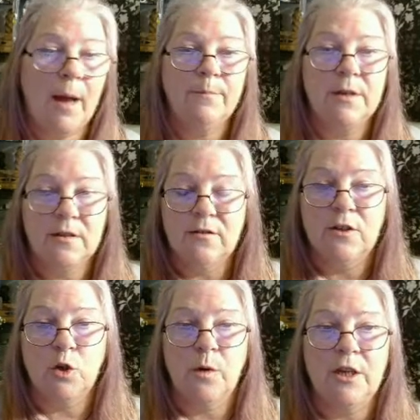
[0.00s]
stuck in
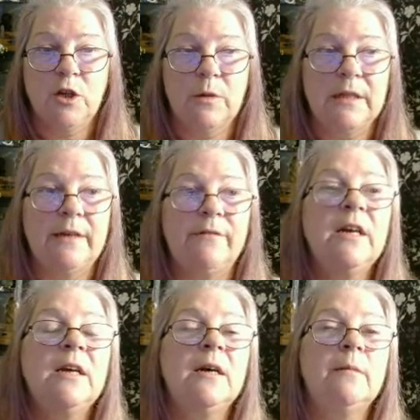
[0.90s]
a dead end job.
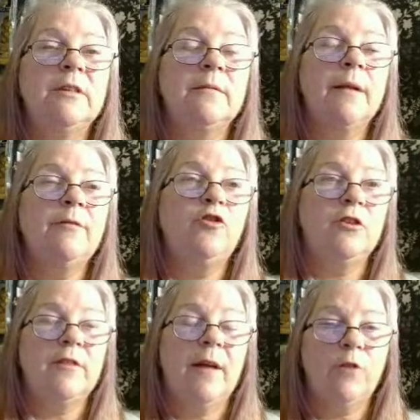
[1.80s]
Sometimes we're
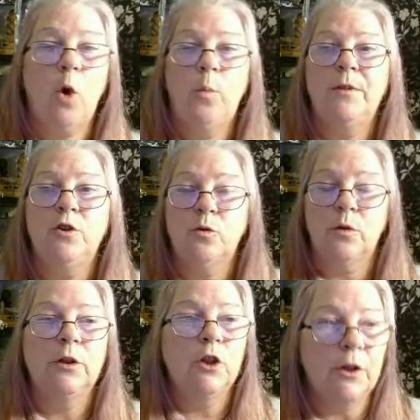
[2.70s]
trapped in a situation
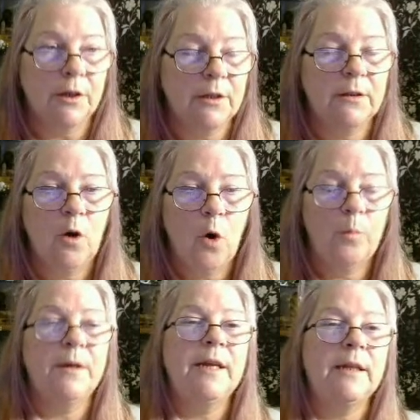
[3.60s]
we live. But
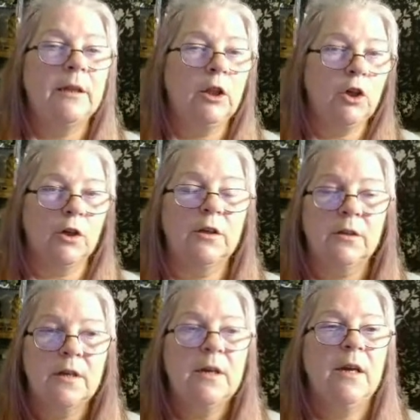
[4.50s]
sometimes you just have to
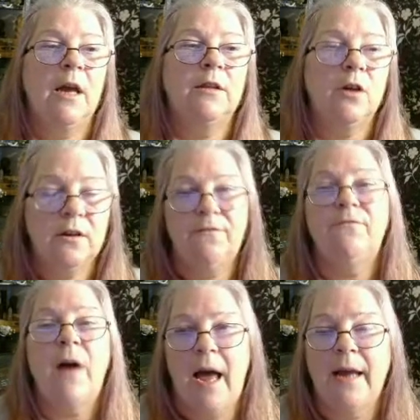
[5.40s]
open the door and look.
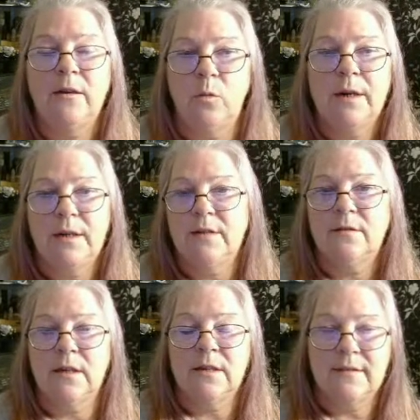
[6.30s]
Open it and
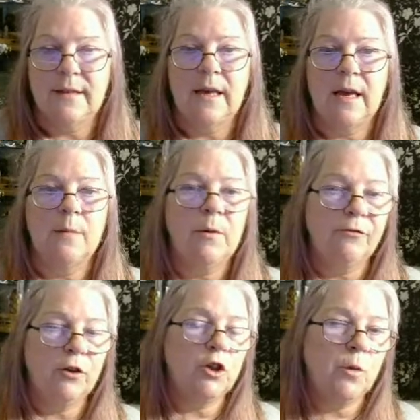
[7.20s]
look.
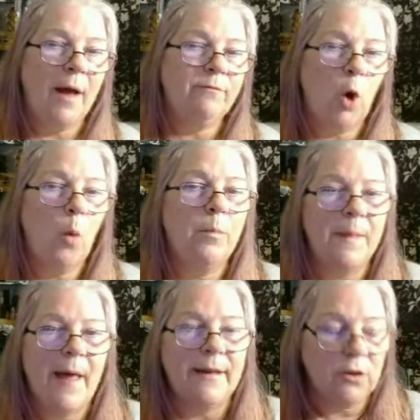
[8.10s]
And you're going to find
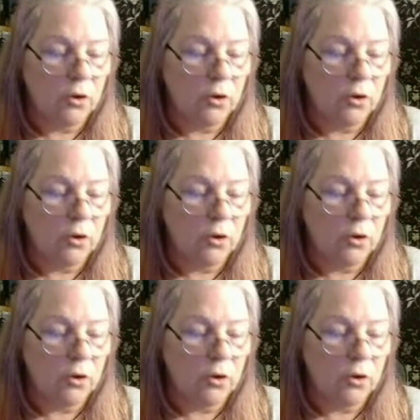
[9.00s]
what it